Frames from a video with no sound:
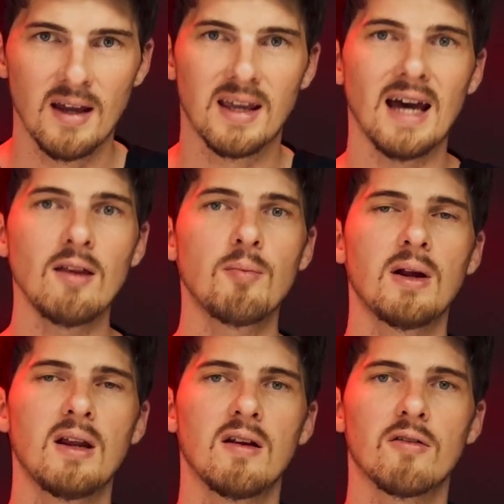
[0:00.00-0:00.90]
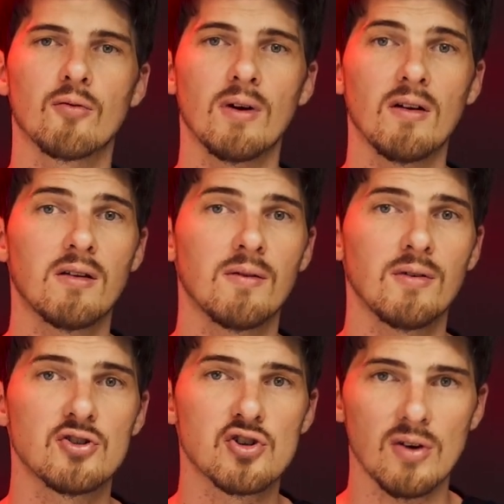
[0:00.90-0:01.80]
Calibrating is a
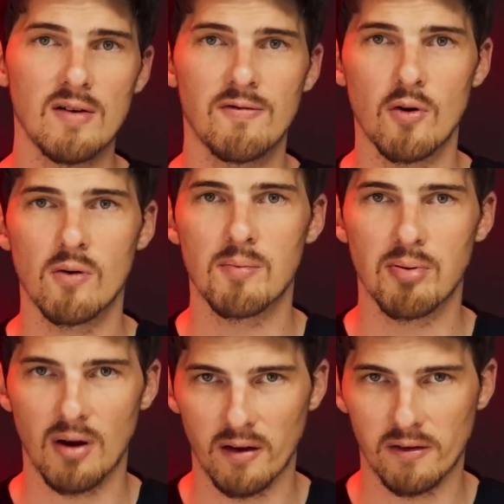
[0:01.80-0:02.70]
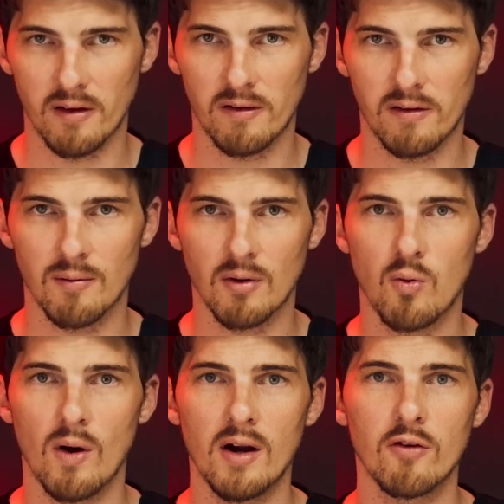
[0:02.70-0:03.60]
relatively straightforward process that
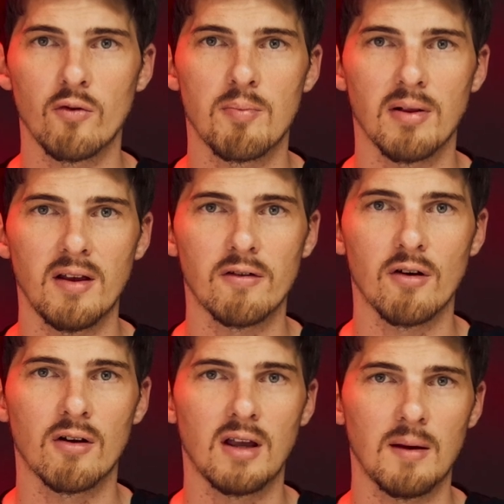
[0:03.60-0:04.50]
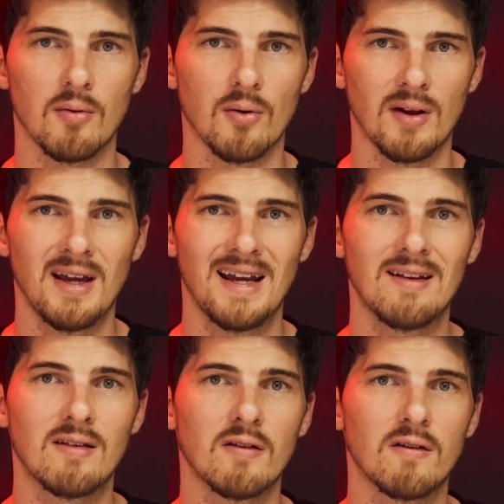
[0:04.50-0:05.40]
requires we place our gimbal
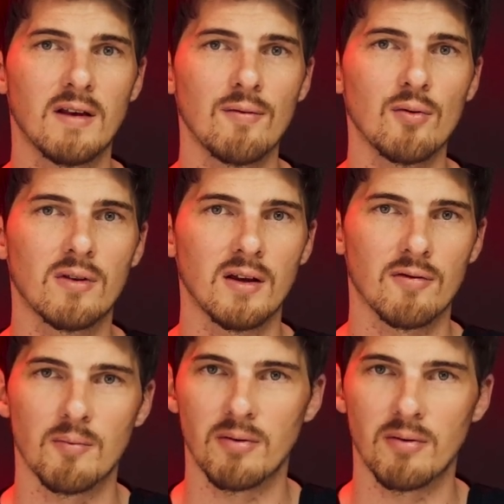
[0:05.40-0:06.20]
into several different